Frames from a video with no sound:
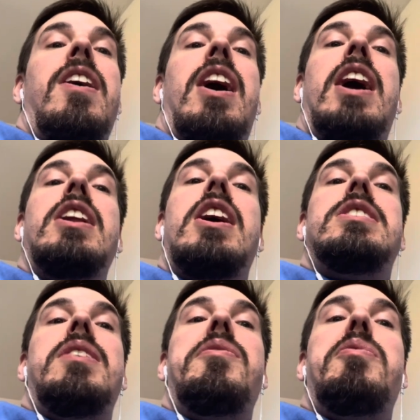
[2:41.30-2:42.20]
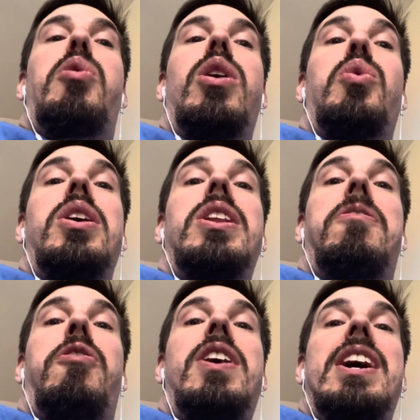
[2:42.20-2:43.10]
Hey, nice 7.1 The
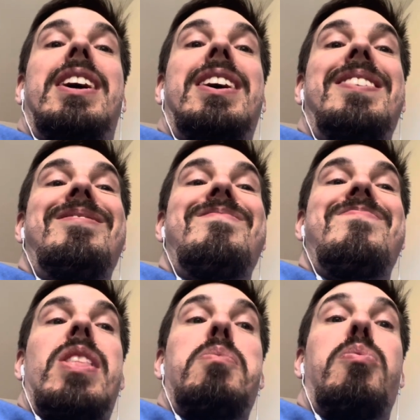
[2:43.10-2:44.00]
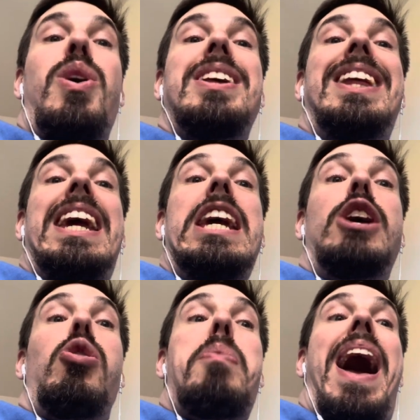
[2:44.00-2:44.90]
Freak. Bring the
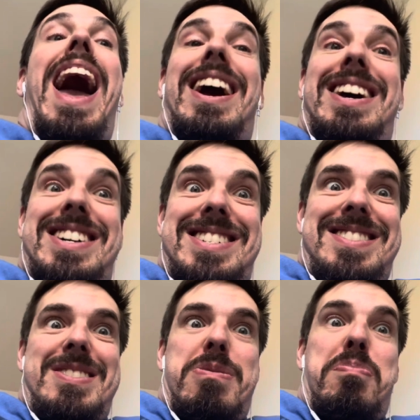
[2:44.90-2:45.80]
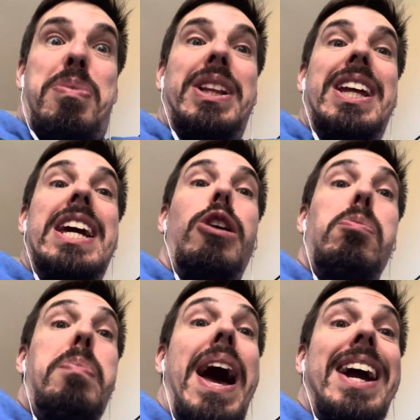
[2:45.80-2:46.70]
Eagle back. Put the Eagle
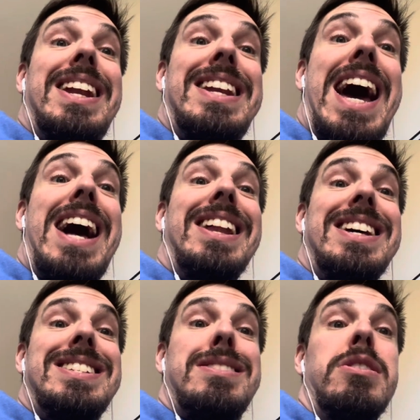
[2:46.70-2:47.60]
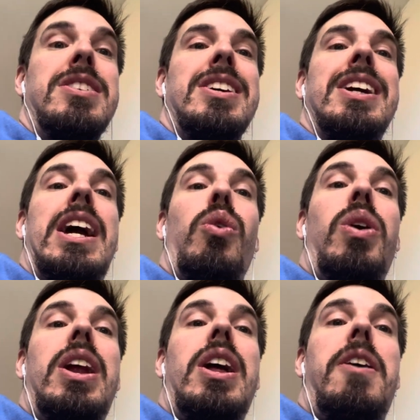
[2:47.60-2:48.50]
back in Dallas. Get
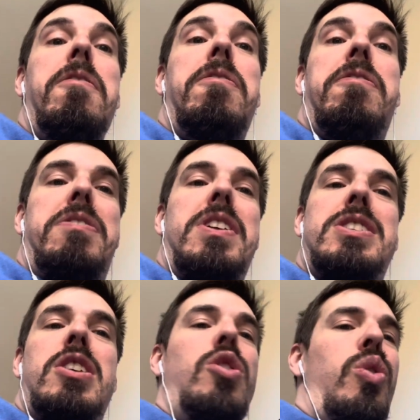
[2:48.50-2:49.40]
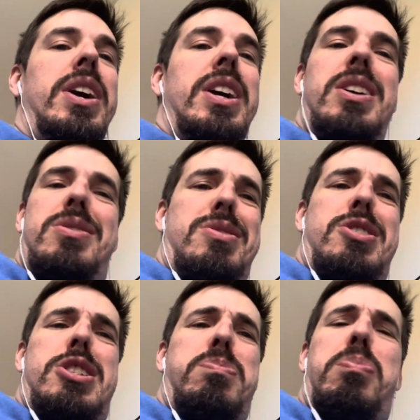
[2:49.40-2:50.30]
rid of this annoying
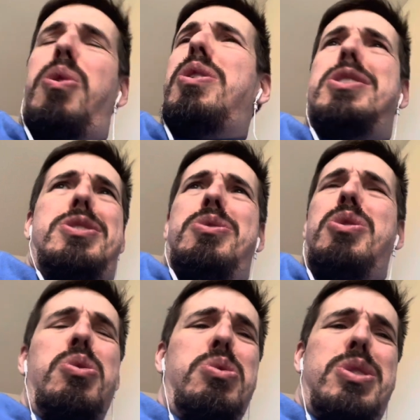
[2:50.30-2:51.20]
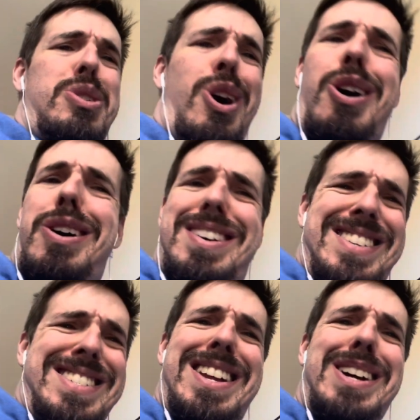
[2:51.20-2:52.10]
sports news talk
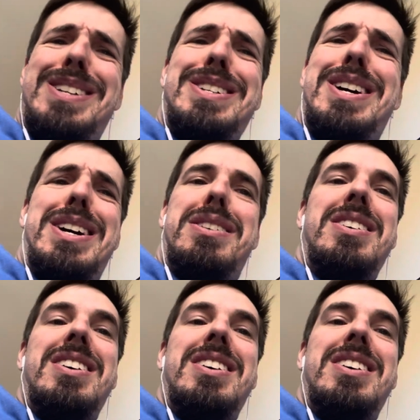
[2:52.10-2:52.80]
station.